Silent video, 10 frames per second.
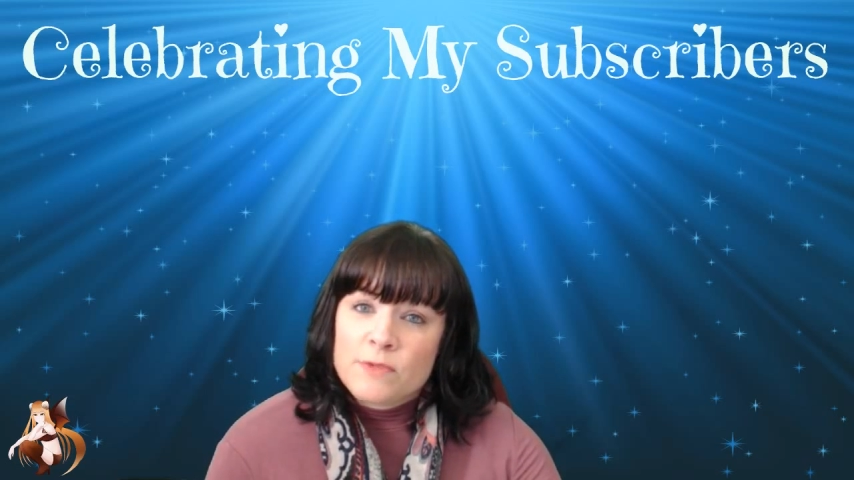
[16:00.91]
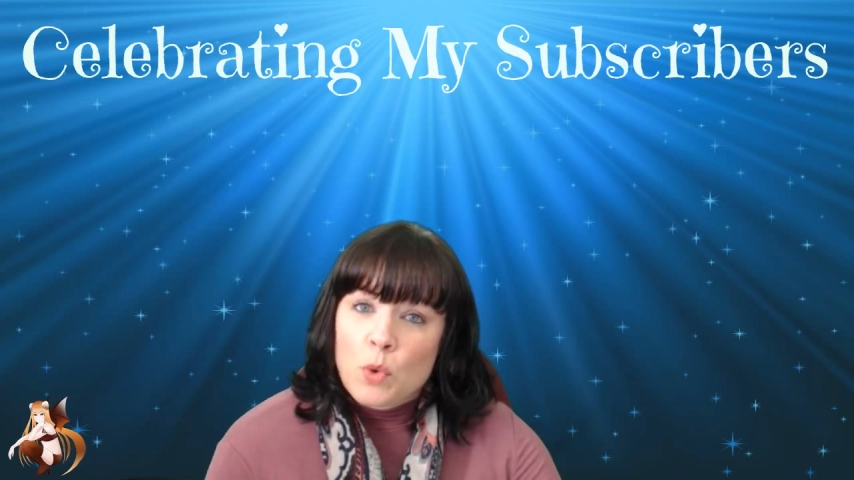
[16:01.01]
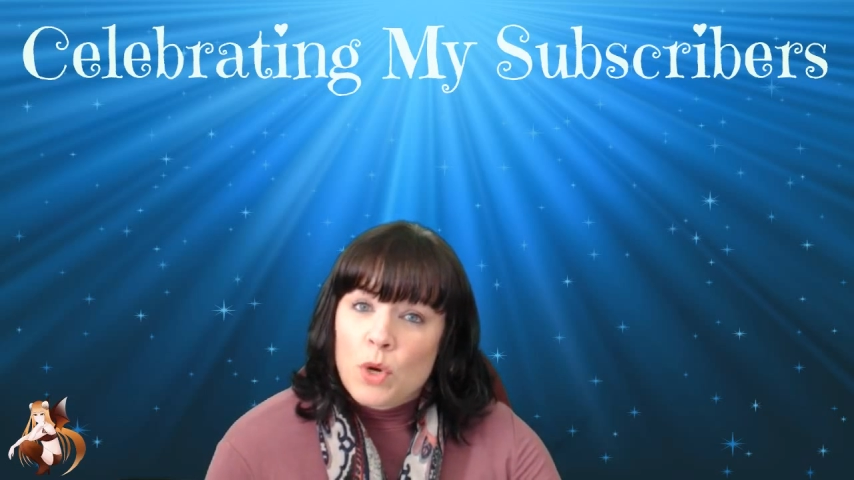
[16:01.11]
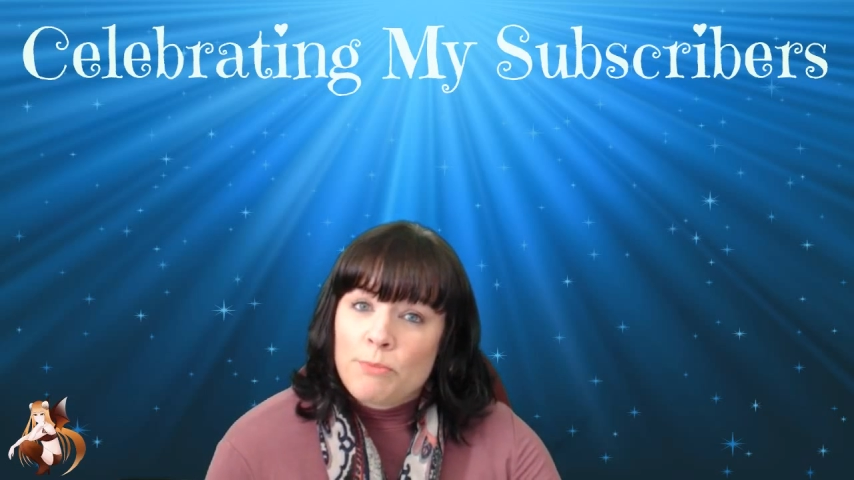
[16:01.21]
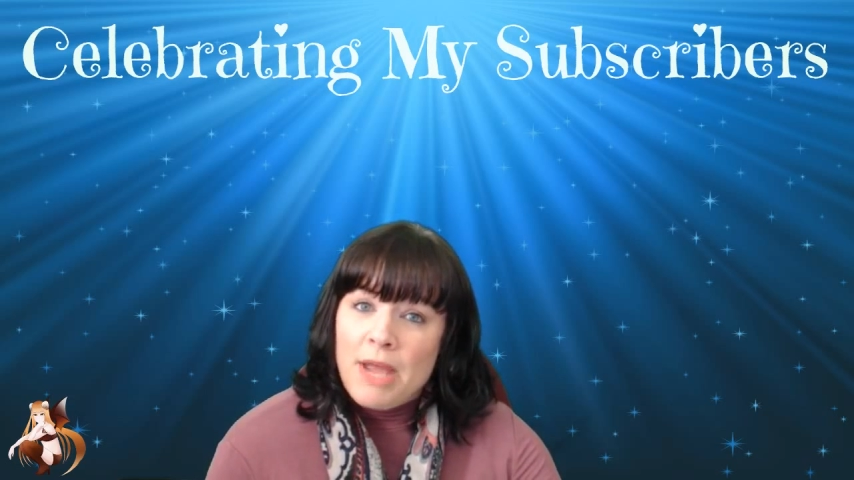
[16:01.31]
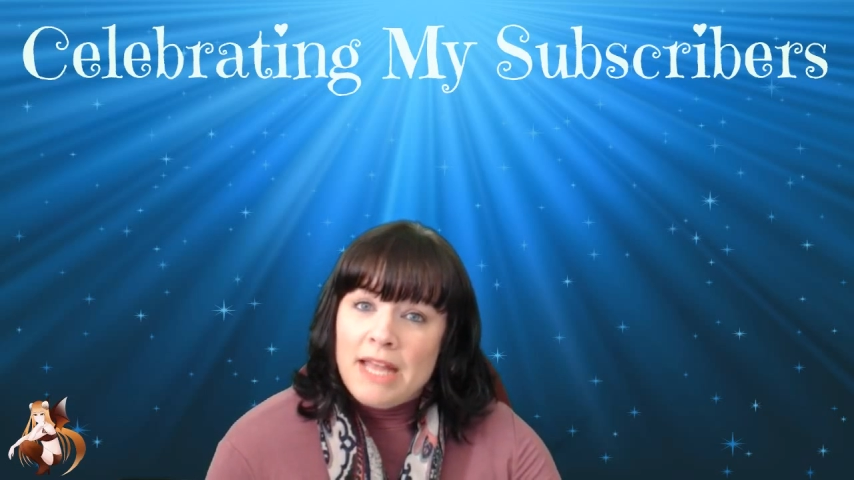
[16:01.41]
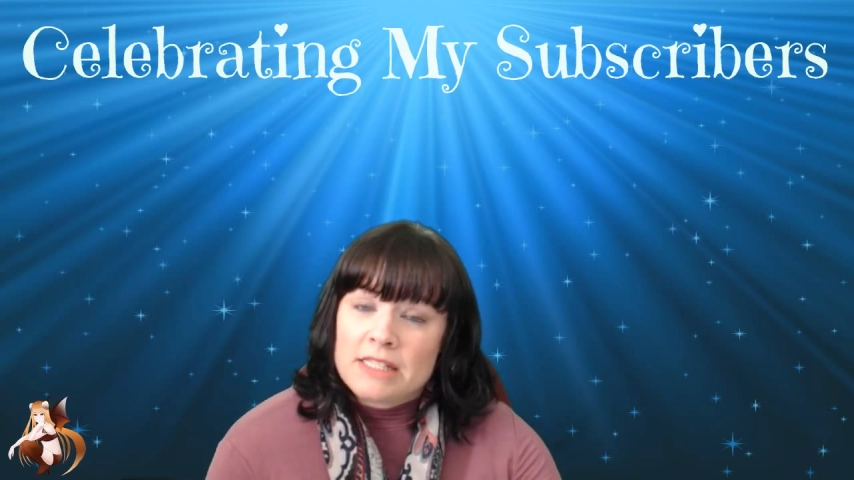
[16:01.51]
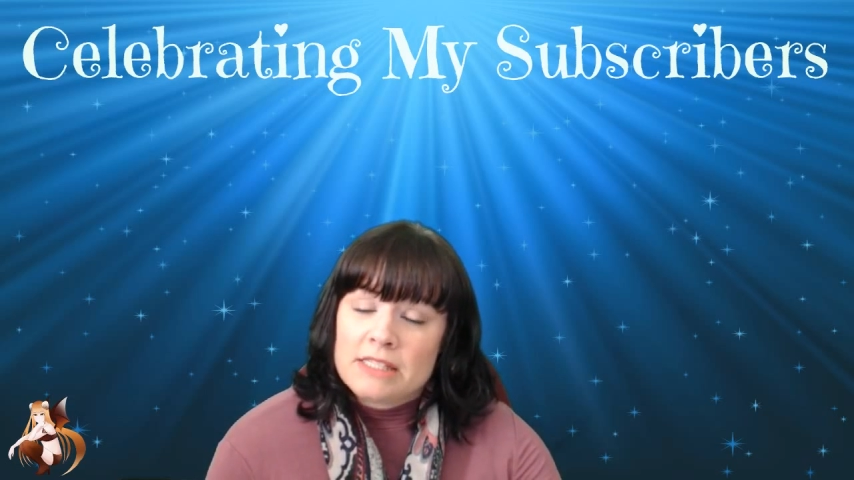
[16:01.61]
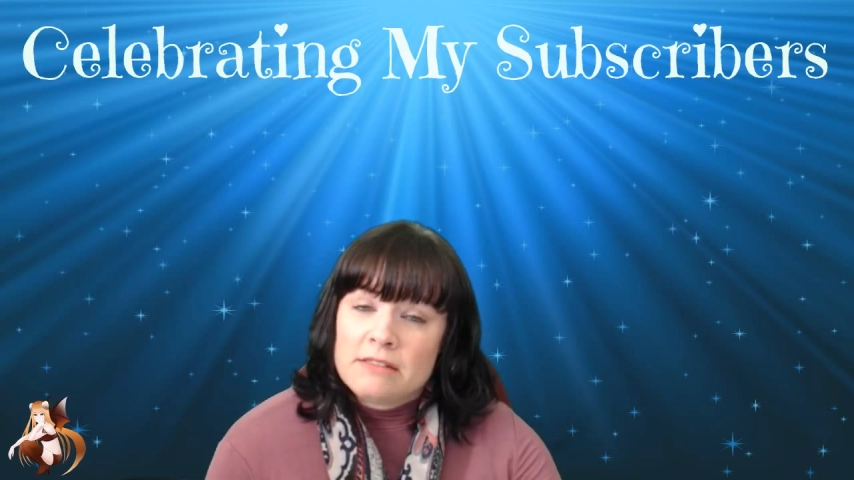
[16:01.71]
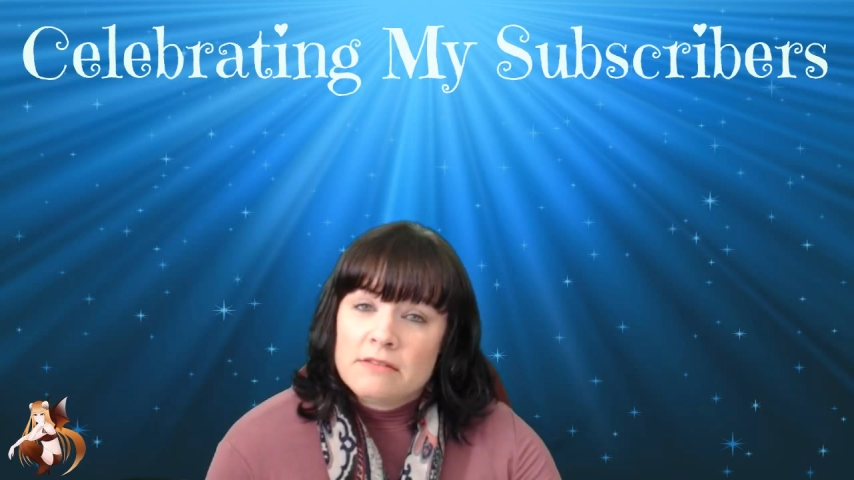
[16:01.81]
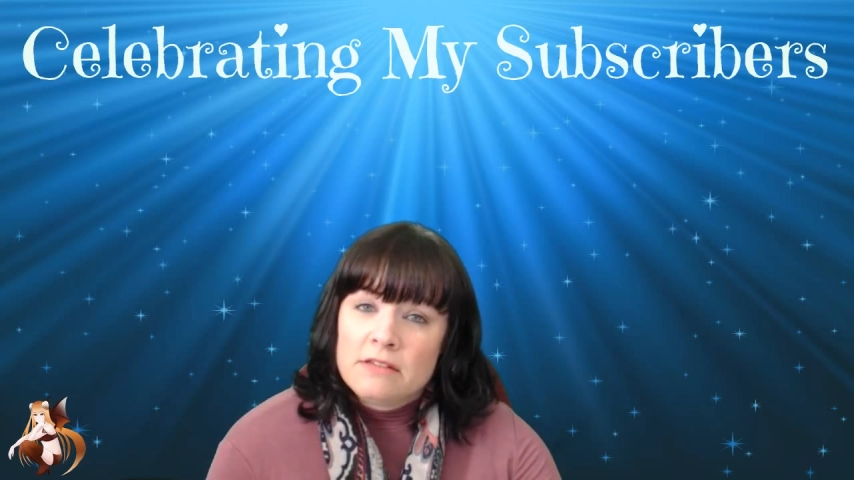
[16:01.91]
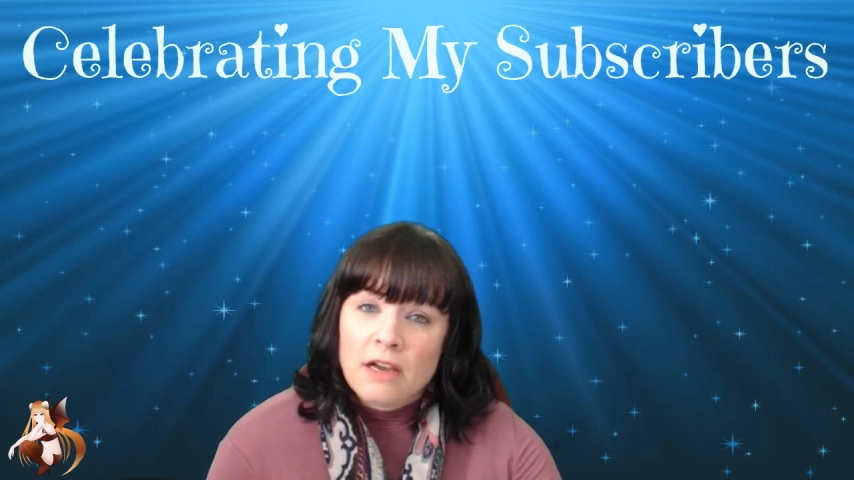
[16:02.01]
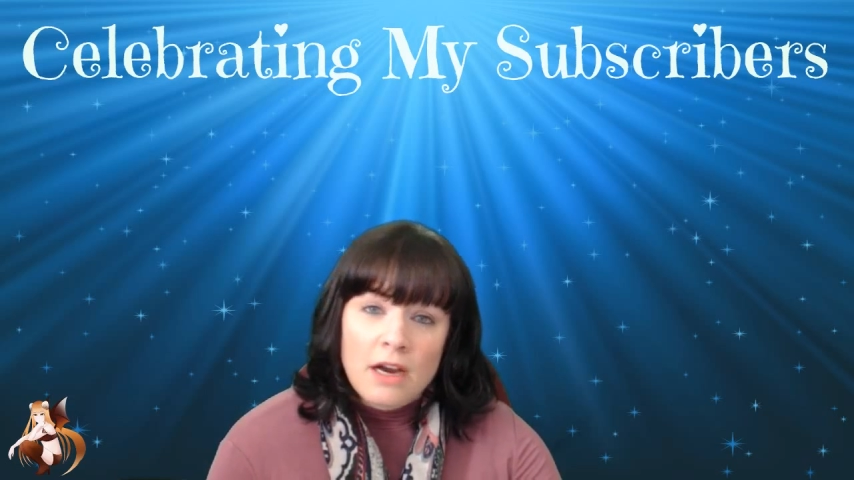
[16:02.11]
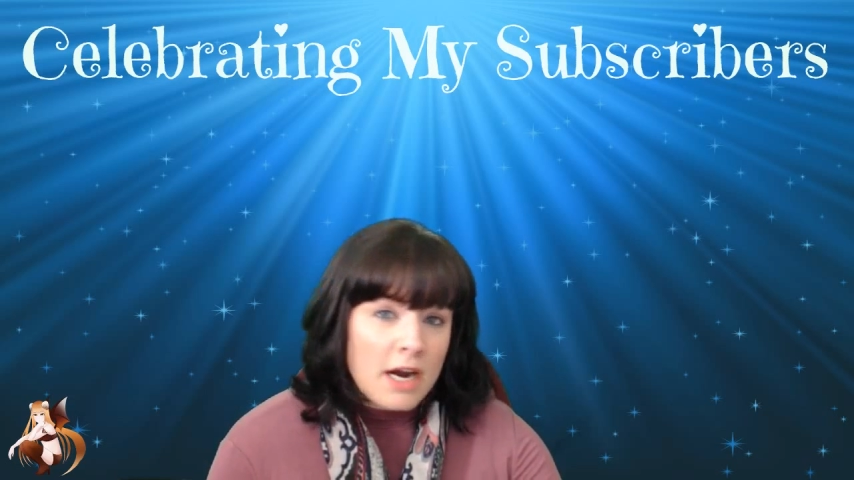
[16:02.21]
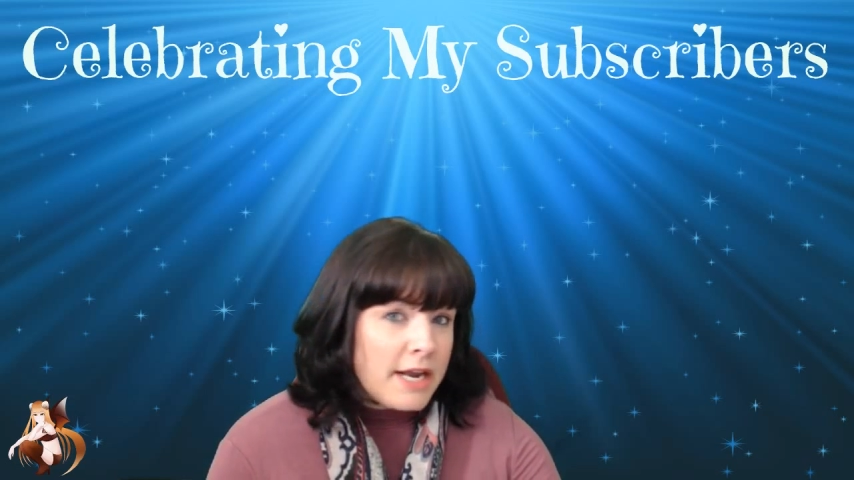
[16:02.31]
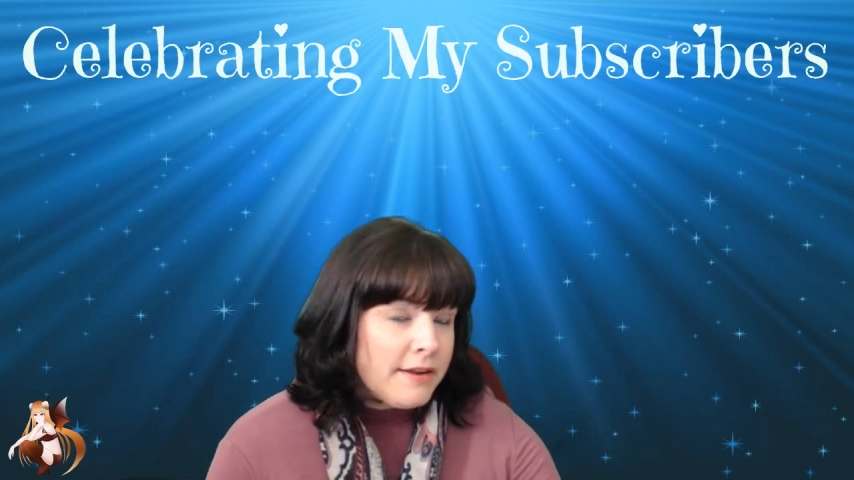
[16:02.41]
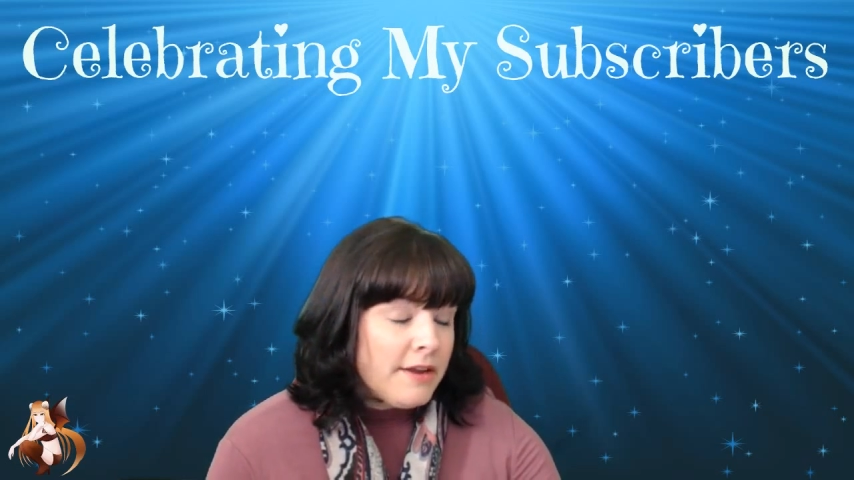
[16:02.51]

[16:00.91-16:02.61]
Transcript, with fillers: or pets. All right.